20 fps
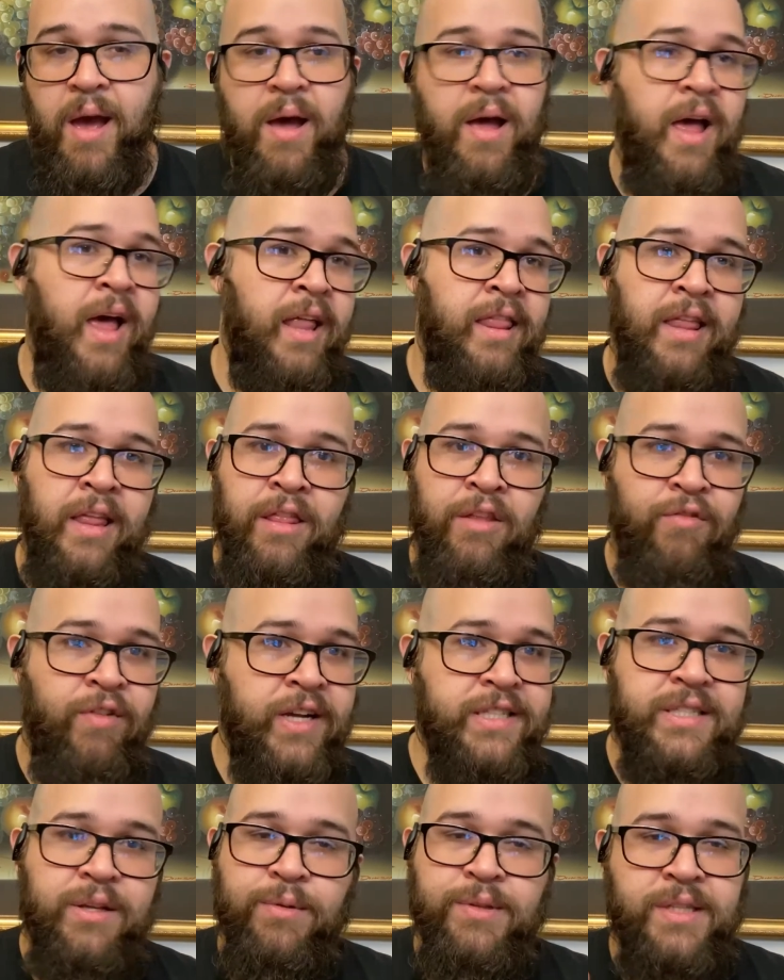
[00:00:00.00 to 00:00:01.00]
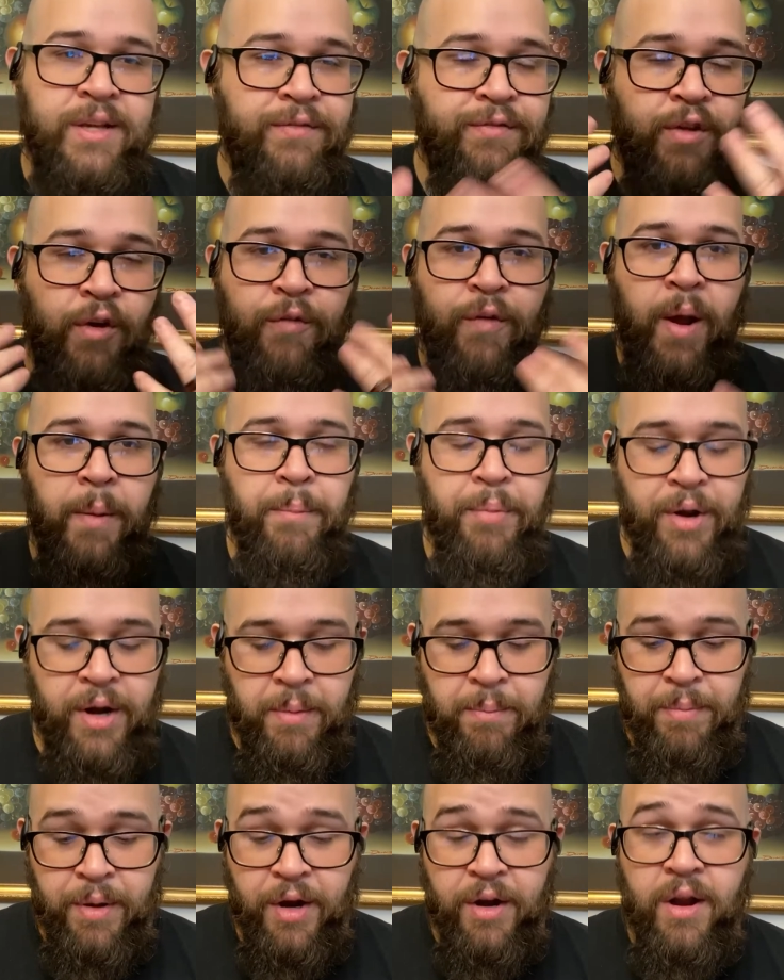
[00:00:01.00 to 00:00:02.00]
And then the rest that was left over, I put
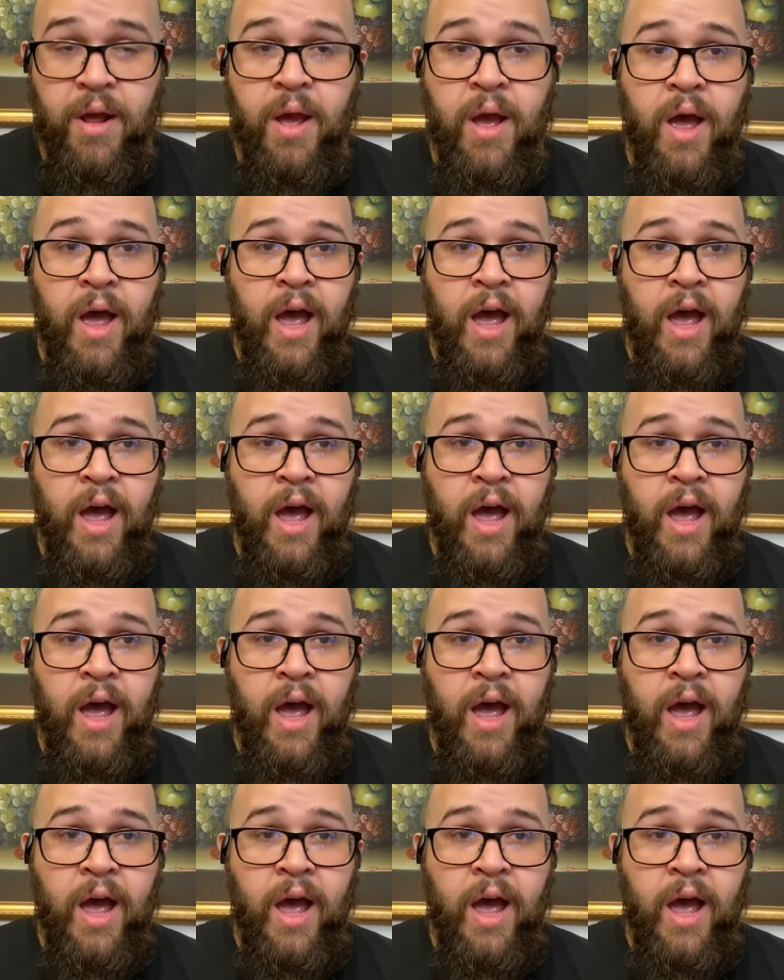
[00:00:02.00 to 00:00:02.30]
in Beard.